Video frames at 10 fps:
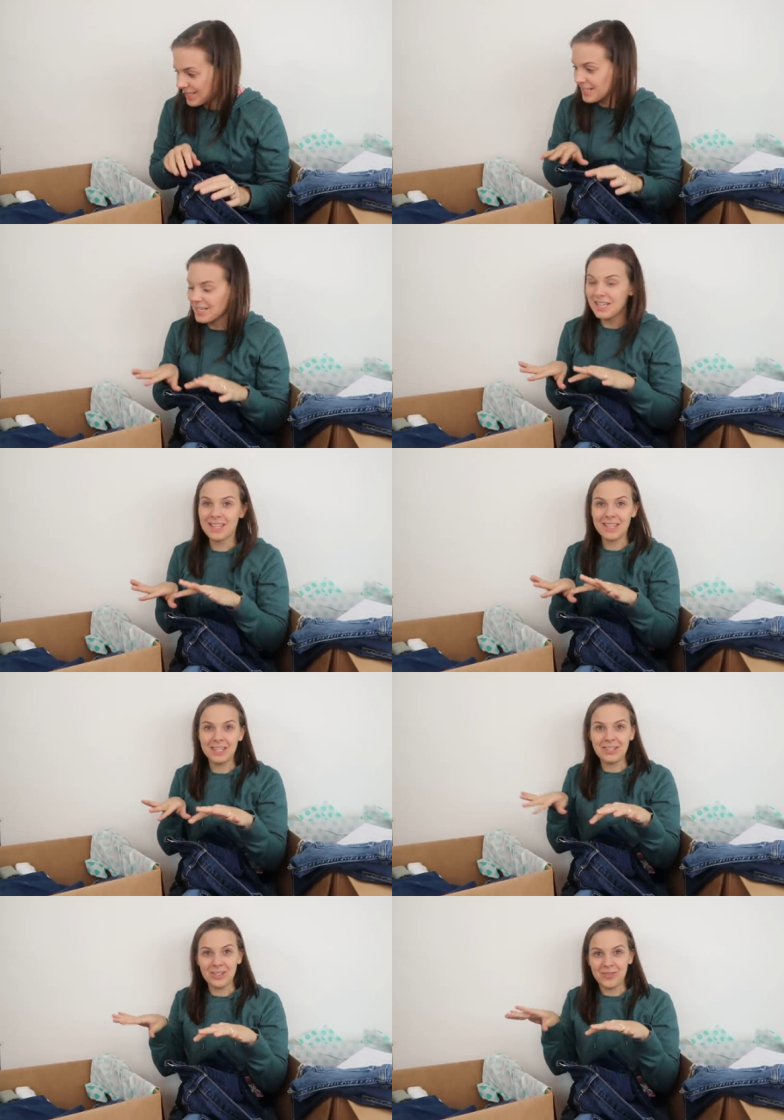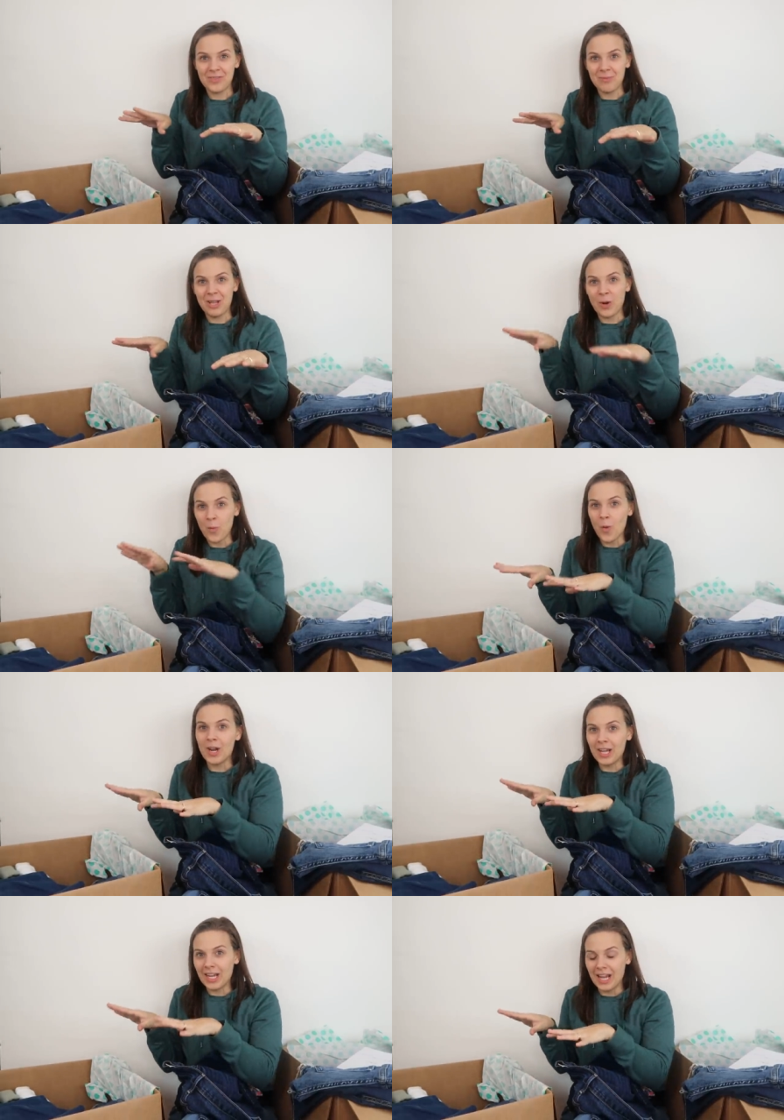seeing anything just from like
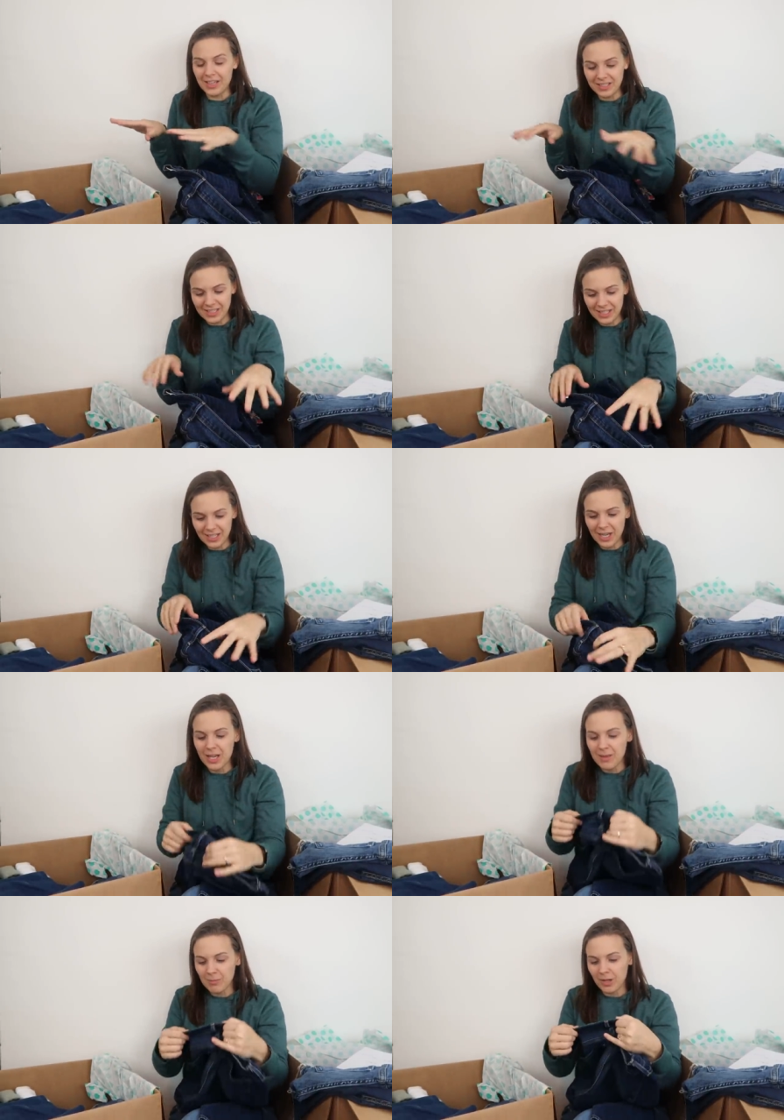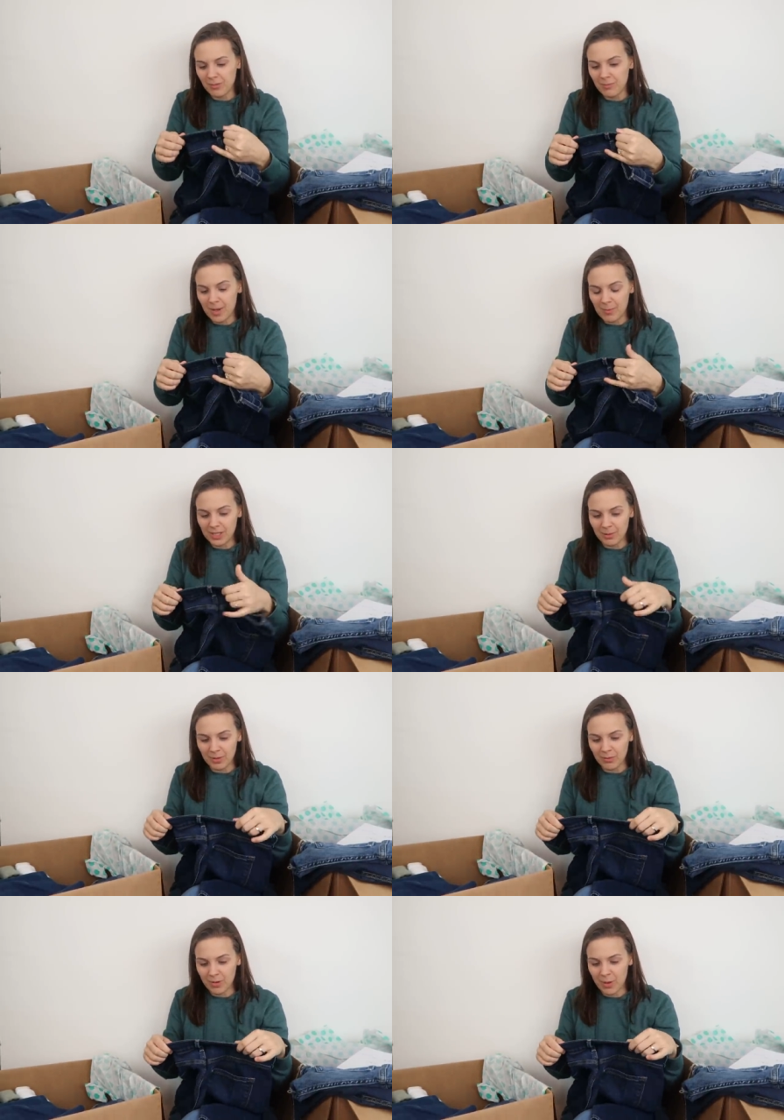what I can see, but maybe
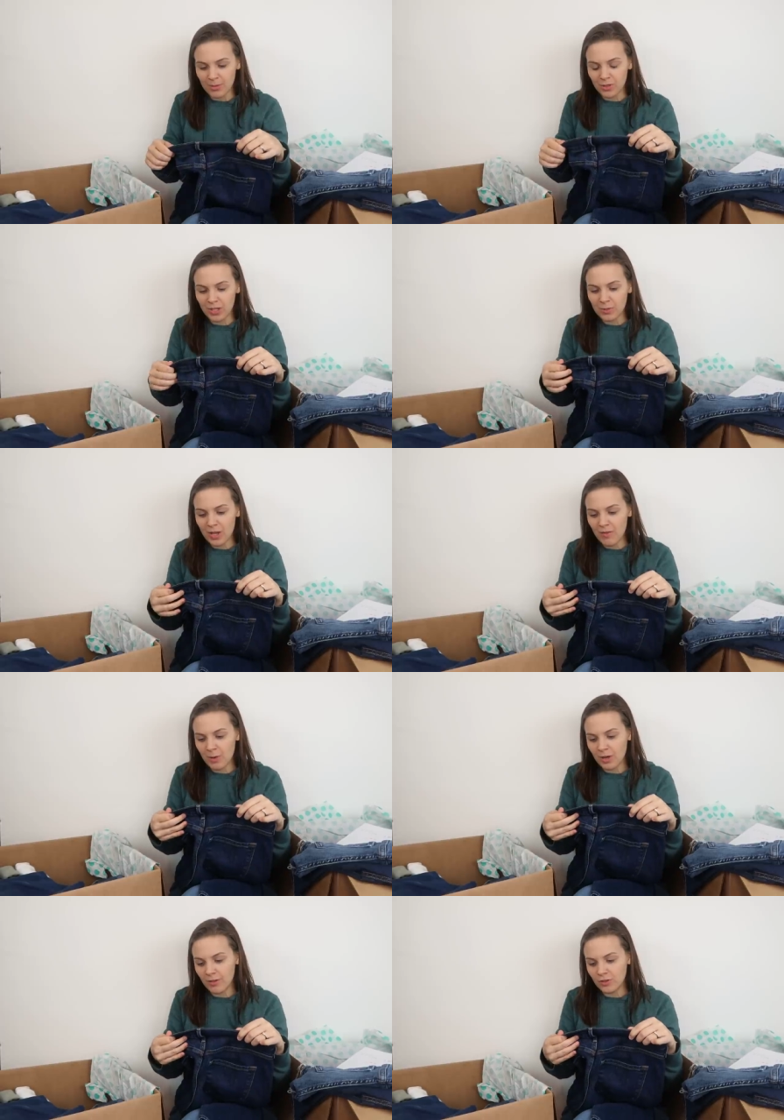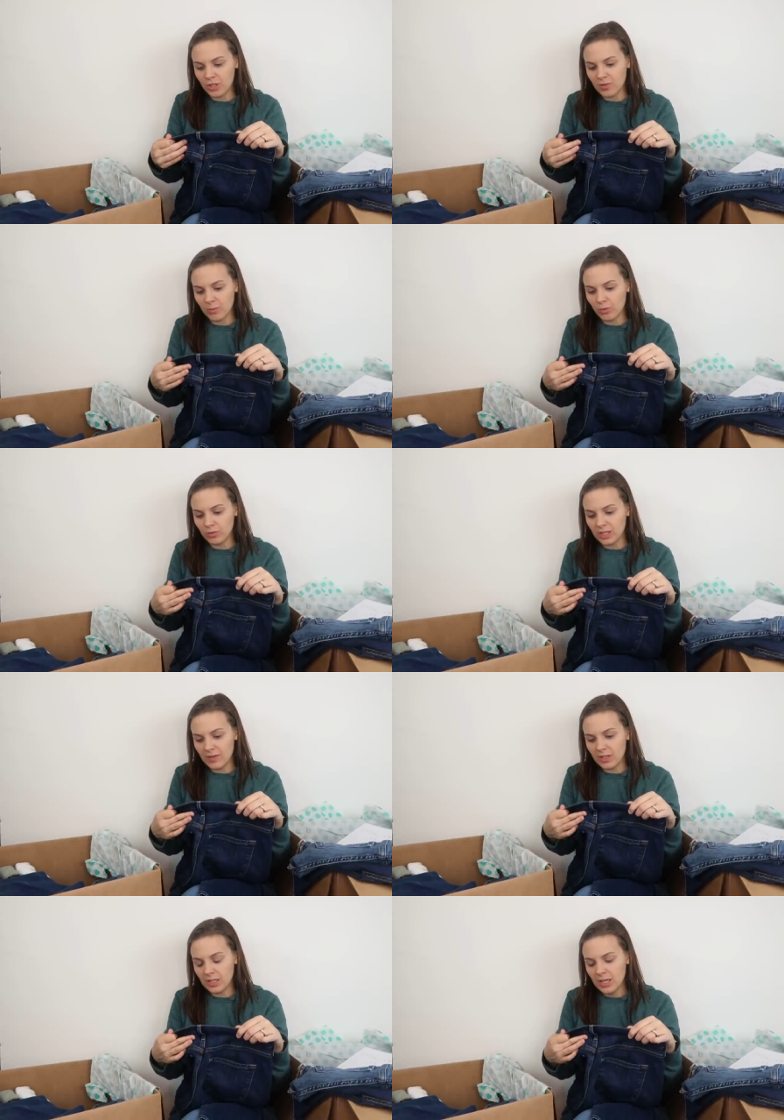something will come up. So next we have a pair of jeans from Old
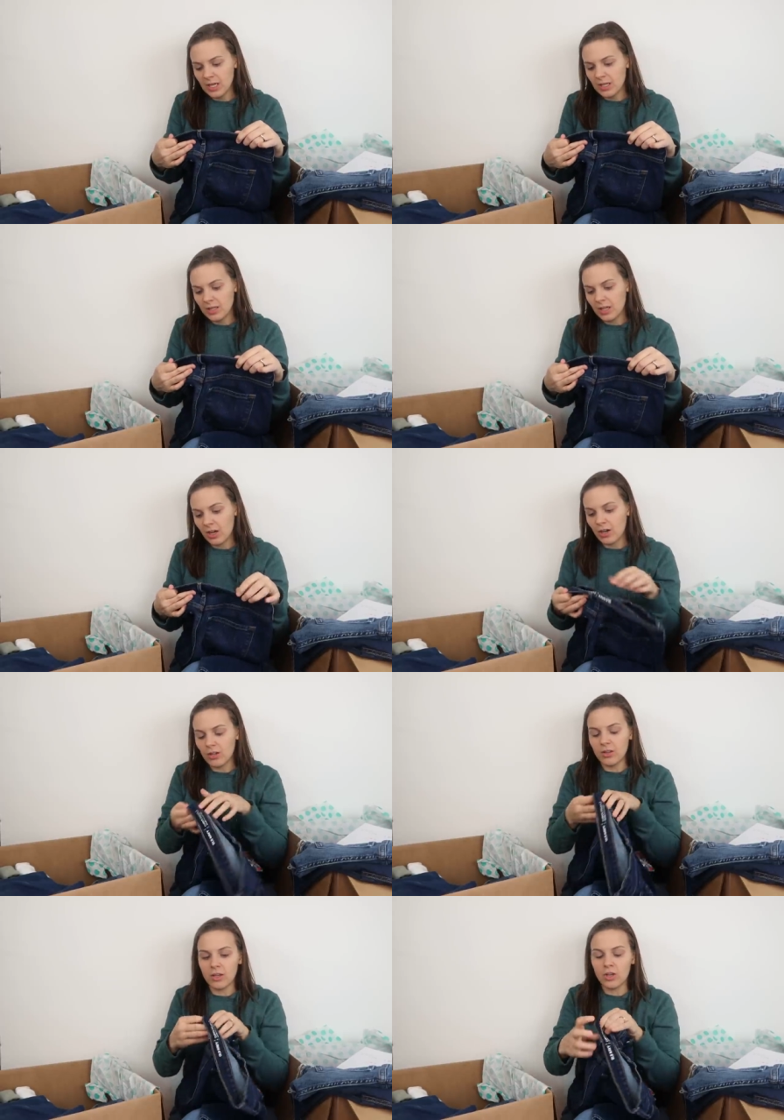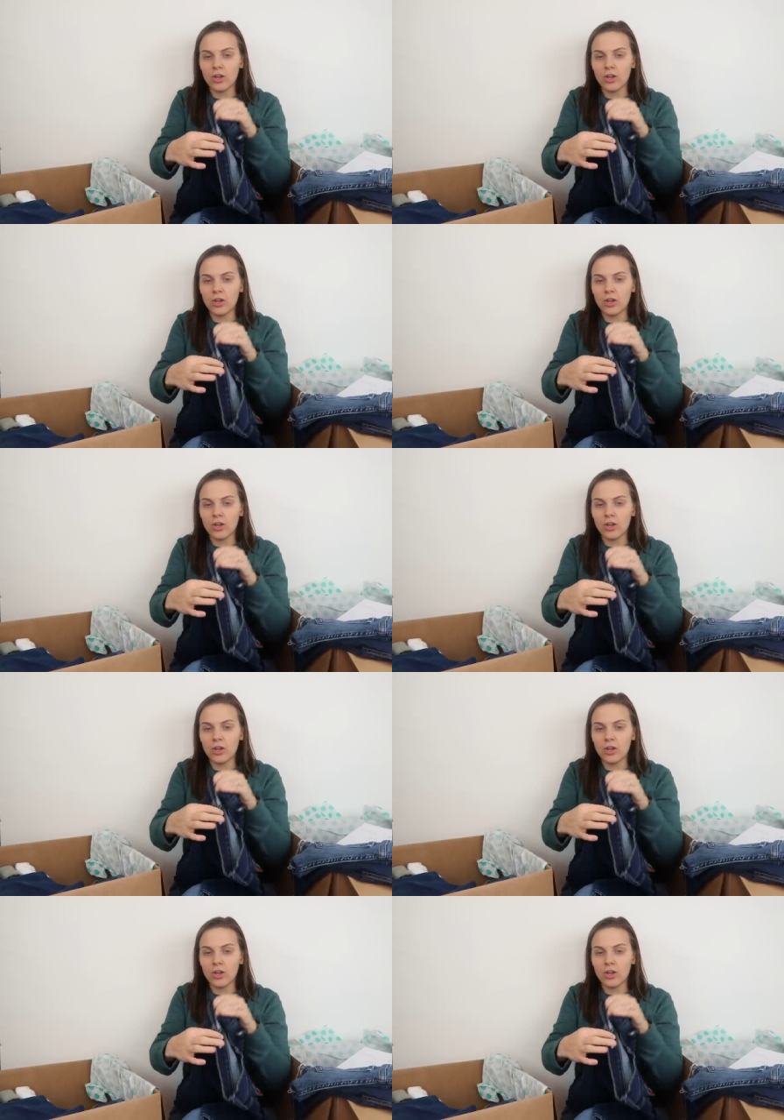Navy. They are the